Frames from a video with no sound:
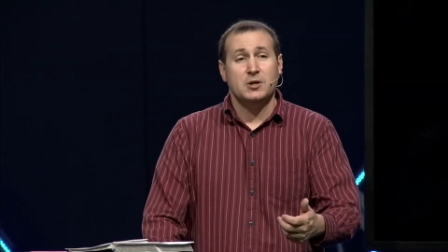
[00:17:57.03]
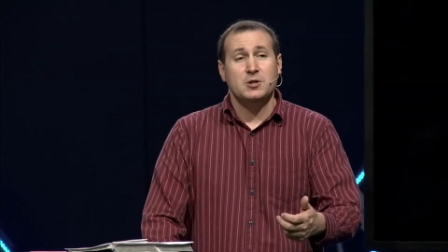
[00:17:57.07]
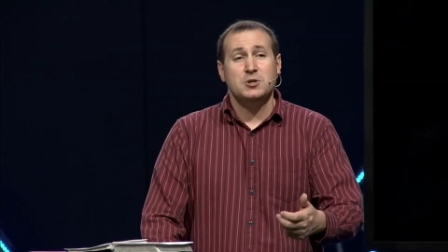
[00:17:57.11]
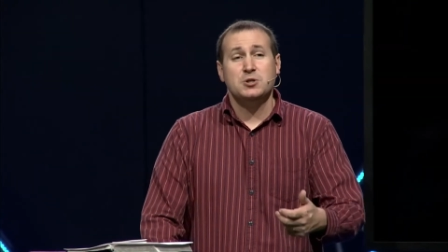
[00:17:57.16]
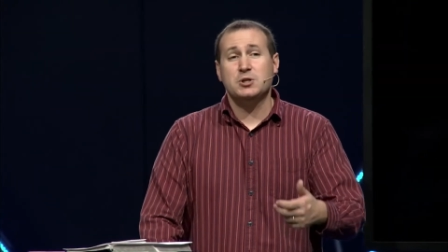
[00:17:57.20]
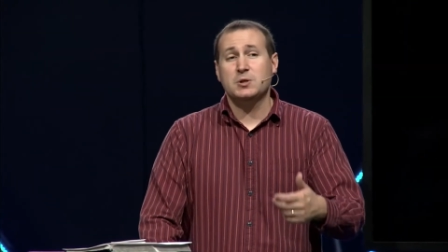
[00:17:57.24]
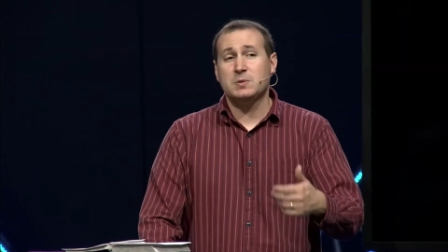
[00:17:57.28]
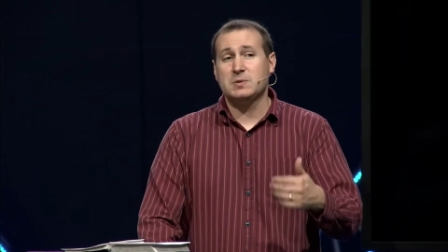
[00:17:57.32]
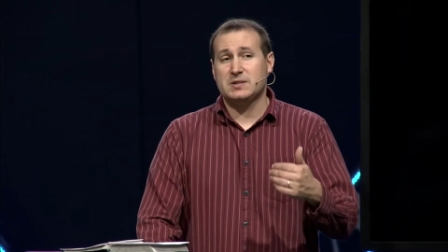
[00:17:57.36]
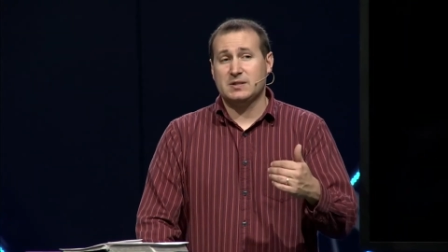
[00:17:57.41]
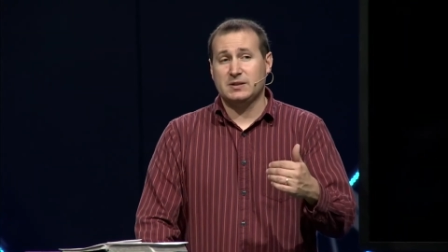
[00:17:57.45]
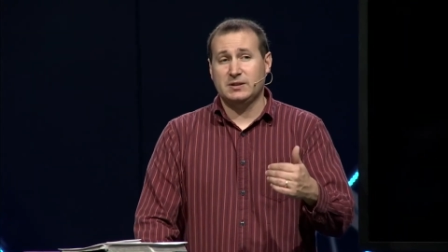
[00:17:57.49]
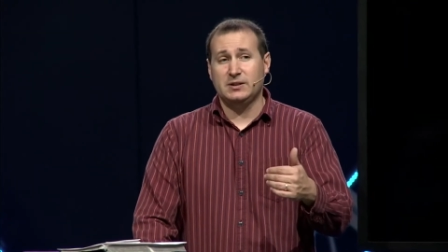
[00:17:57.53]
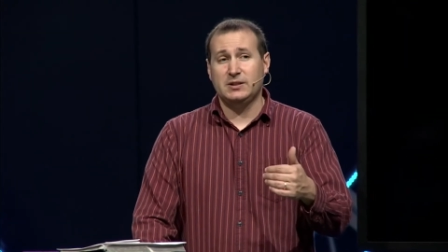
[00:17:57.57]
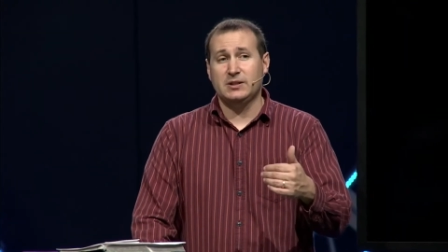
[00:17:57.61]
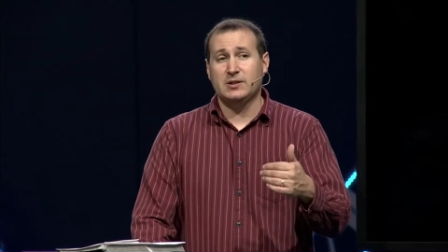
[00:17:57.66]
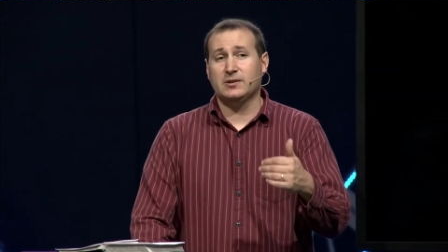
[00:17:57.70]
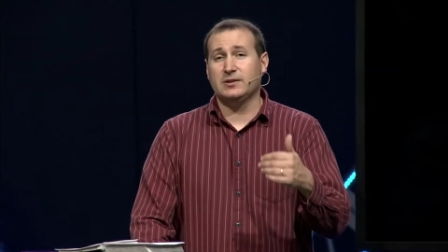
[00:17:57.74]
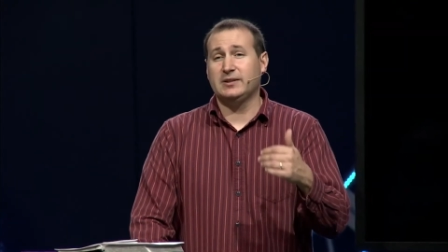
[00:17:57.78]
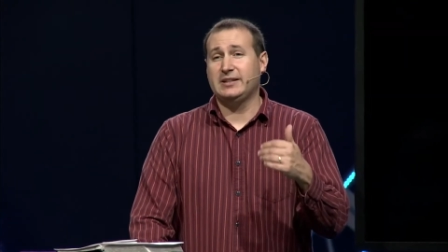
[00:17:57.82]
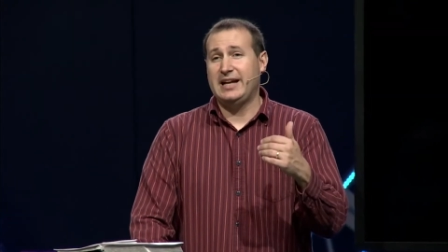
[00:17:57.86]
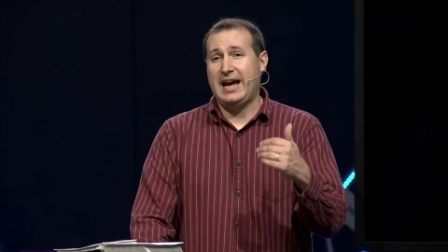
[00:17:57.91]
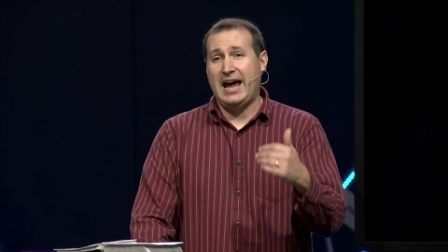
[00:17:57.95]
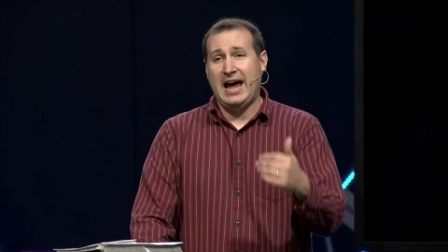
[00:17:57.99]
She was
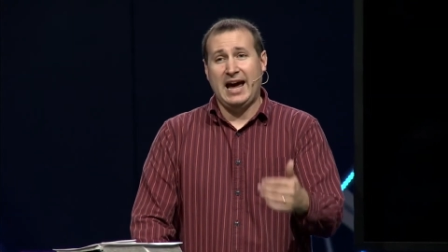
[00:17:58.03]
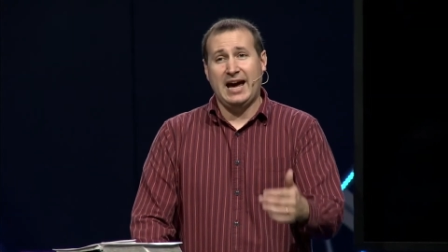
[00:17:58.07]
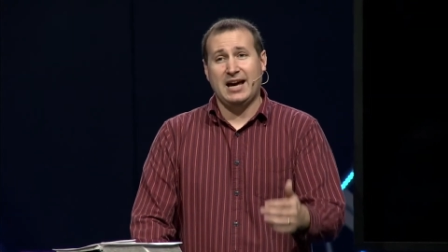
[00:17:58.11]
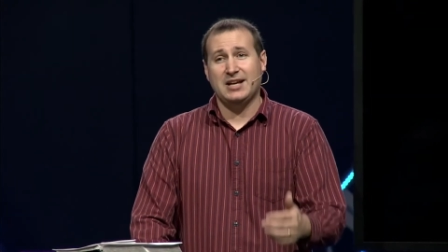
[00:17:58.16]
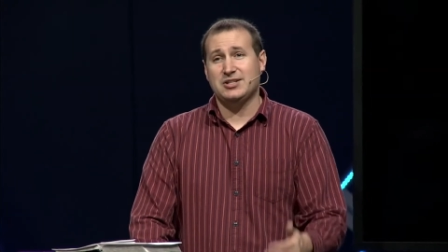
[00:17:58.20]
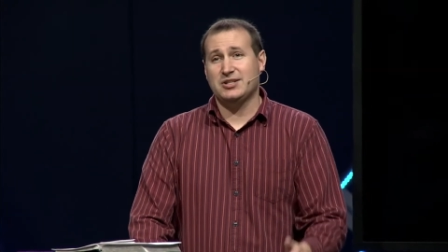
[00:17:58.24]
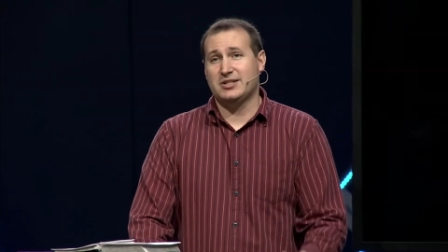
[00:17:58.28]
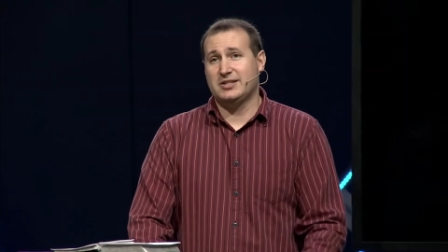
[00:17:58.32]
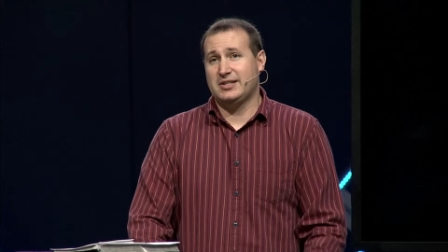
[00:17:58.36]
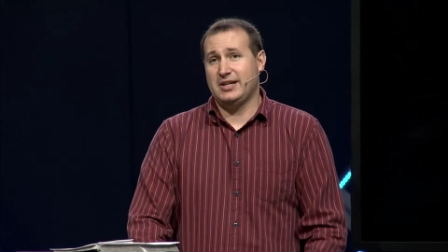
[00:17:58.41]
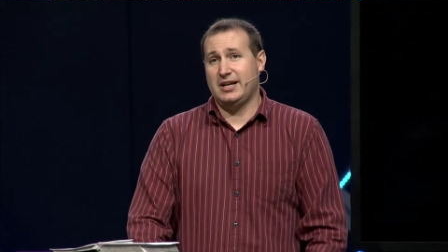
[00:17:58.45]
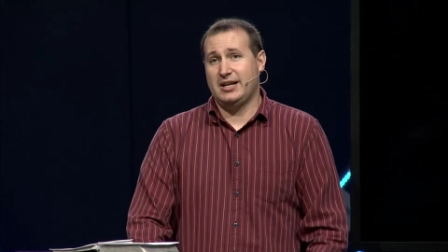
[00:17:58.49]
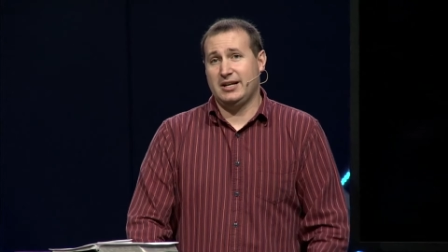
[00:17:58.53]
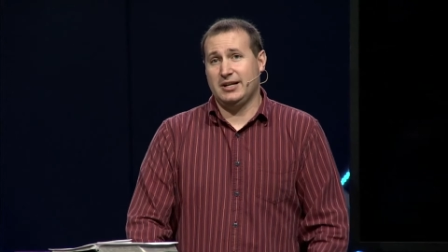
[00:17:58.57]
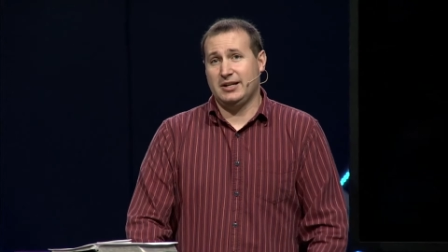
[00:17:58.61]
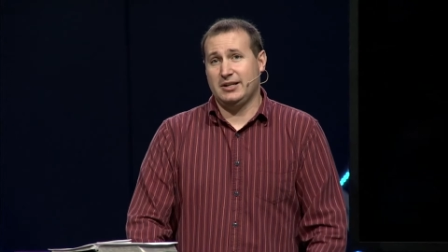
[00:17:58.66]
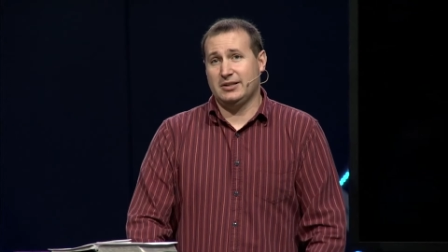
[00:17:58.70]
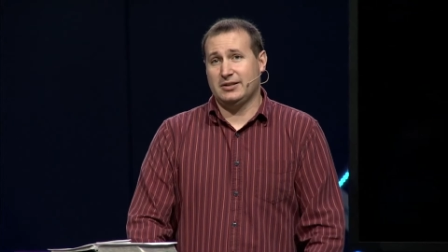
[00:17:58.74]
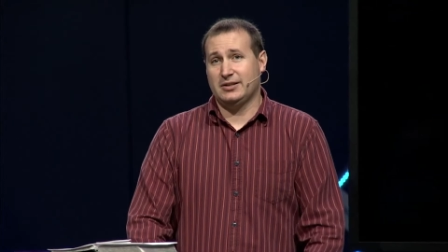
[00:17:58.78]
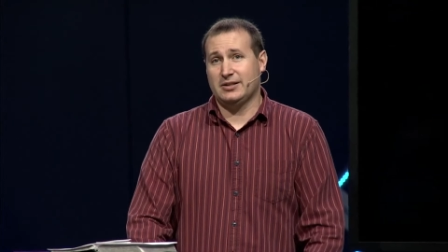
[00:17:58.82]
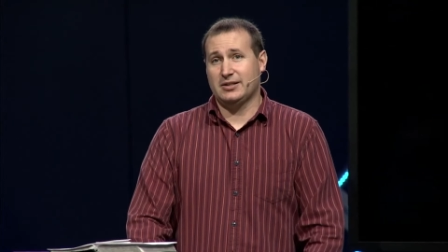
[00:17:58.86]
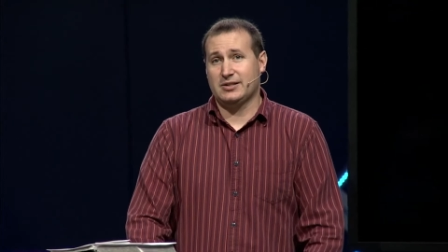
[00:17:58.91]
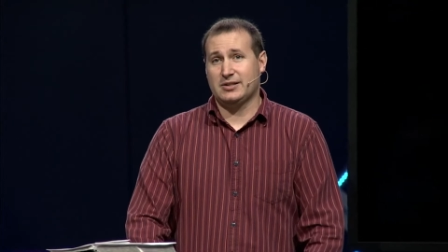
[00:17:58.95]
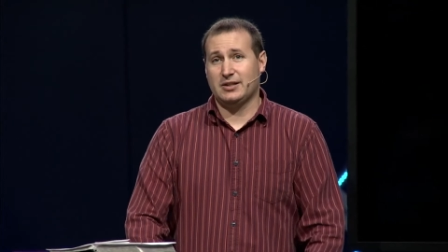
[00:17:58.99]
literally agitated
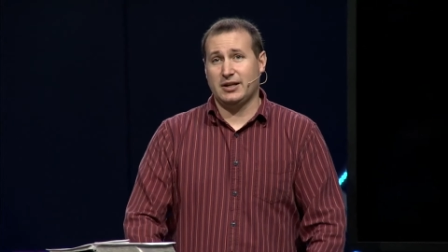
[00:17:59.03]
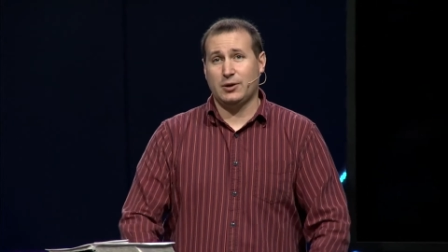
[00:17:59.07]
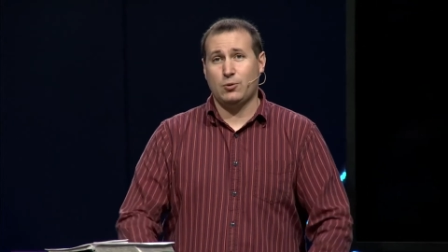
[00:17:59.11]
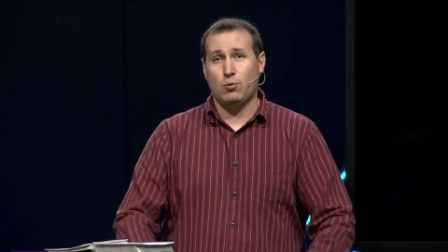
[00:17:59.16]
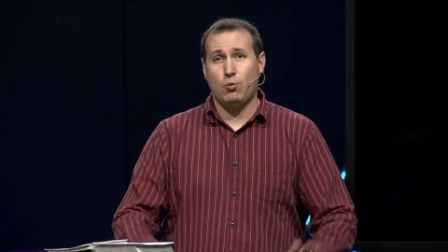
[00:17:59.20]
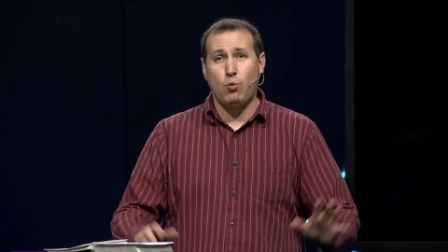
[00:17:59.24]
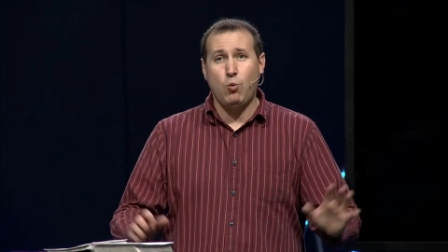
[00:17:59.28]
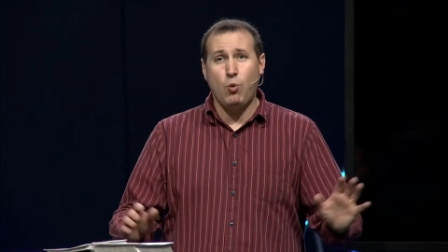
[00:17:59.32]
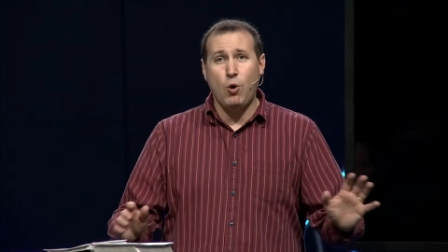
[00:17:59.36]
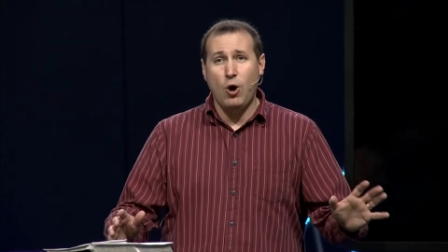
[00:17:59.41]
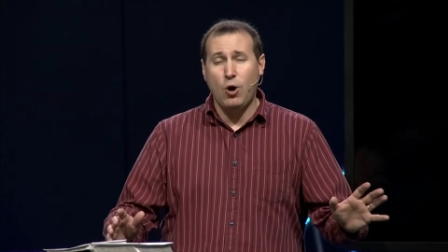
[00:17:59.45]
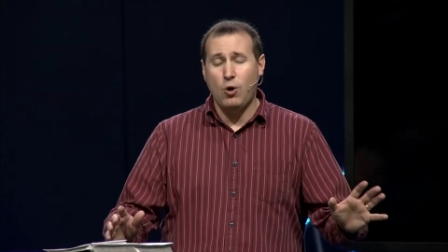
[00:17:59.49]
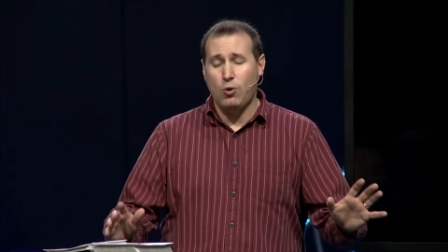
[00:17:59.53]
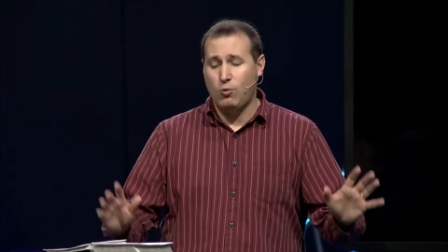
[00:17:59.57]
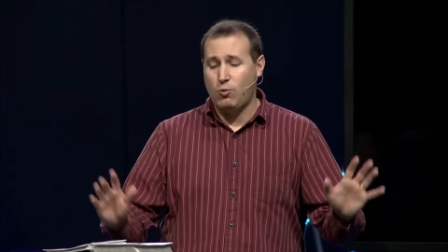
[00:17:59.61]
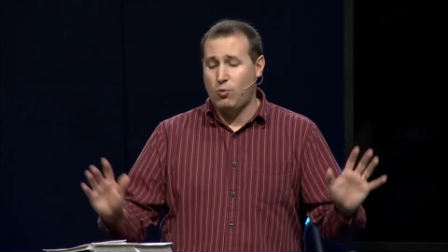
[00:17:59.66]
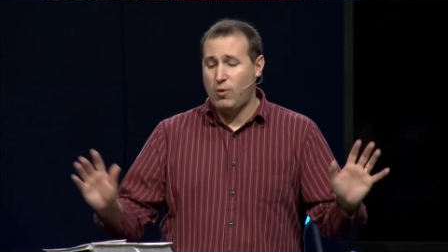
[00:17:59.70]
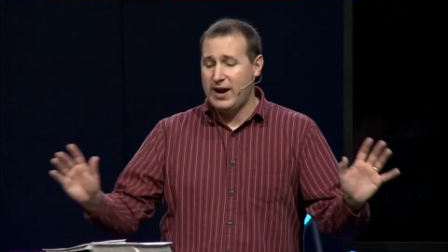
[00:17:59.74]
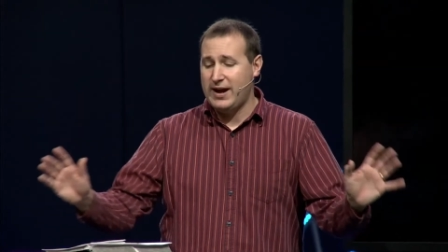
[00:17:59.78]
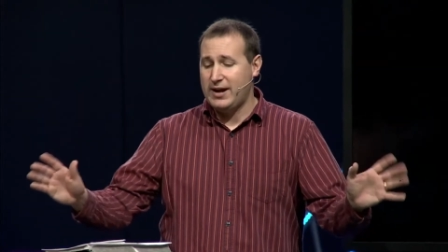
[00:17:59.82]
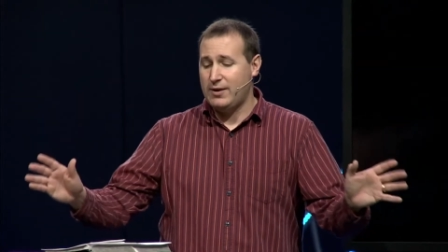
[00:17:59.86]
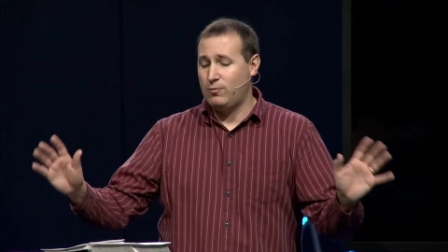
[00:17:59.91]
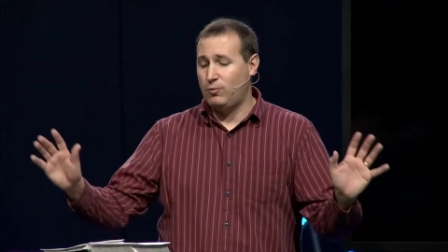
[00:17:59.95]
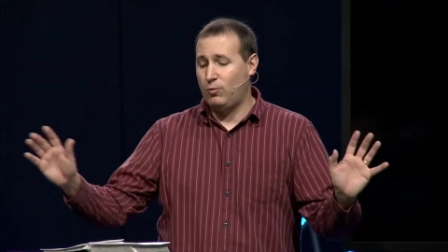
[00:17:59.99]
at this, like, whoa,
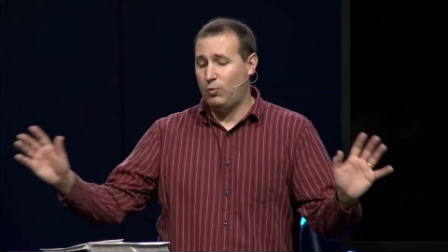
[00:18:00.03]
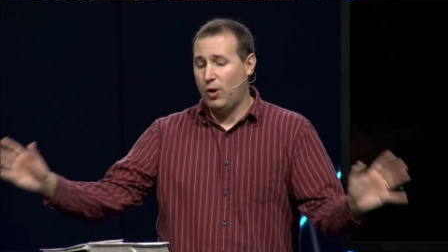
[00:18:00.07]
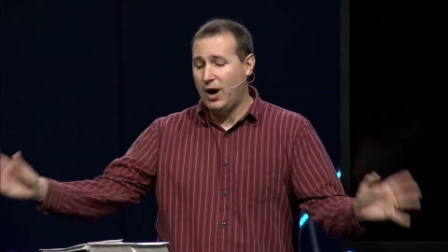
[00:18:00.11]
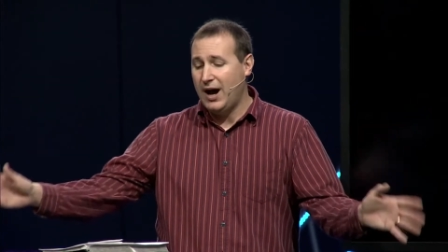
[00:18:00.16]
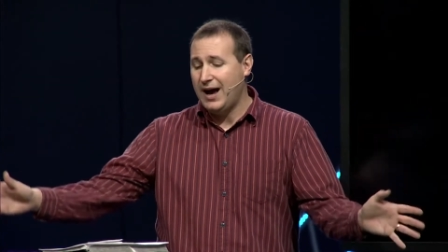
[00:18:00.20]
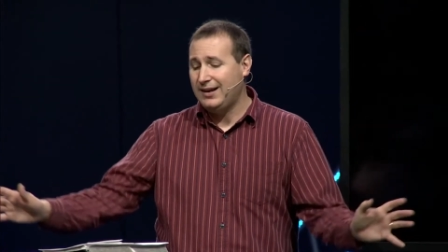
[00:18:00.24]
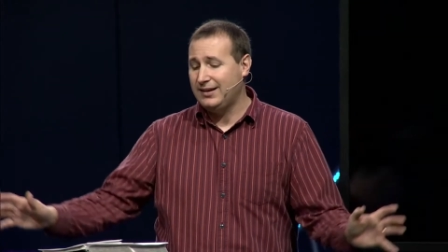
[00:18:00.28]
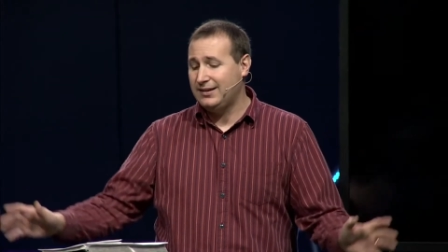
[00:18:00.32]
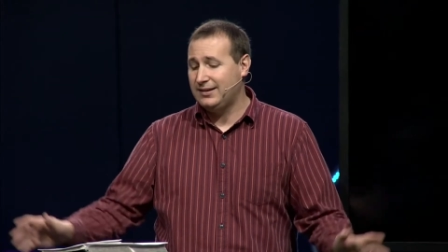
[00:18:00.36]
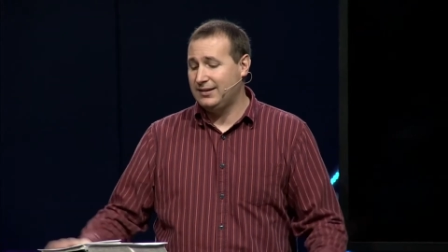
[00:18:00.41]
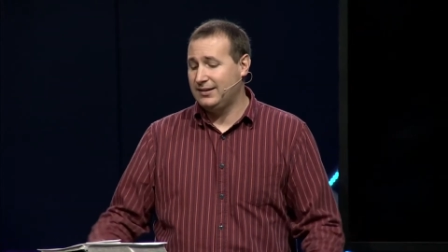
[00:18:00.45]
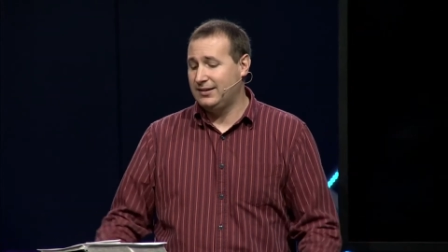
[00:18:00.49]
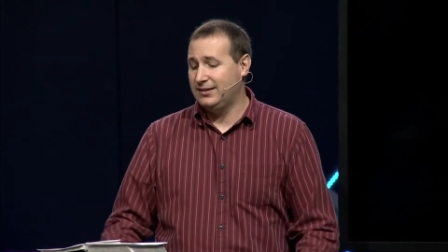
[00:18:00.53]
wait, what?